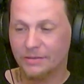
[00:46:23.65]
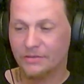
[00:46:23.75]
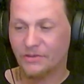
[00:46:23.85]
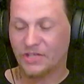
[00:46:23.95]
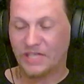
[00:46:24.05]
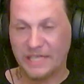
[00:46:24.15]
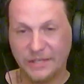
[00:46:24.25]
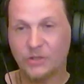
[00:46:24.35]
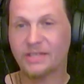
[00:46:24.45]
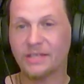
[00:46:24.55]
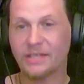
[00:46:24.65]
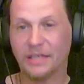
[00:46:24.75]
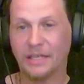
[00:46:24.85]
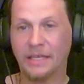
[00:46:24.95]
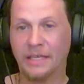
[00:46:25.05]
teach us and
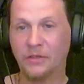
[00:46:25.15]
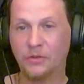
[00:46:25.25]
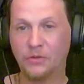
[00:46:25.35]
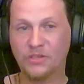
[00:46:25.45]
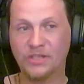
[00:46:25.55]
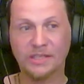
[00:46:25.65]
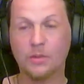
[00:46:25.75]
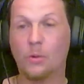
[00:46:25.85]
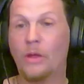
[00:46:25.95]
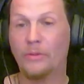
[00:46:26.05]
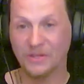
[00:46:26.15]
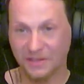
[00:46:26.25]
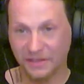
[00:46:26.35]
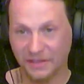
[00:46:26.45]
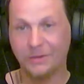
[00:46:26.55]
introduce us to others in the
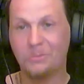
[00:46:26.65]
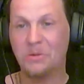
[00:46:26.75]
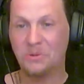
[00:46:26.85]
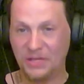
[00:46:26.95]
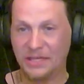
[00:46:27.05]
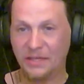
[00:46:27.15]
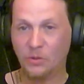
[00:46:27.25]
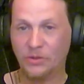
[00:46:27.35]
community and whatnot.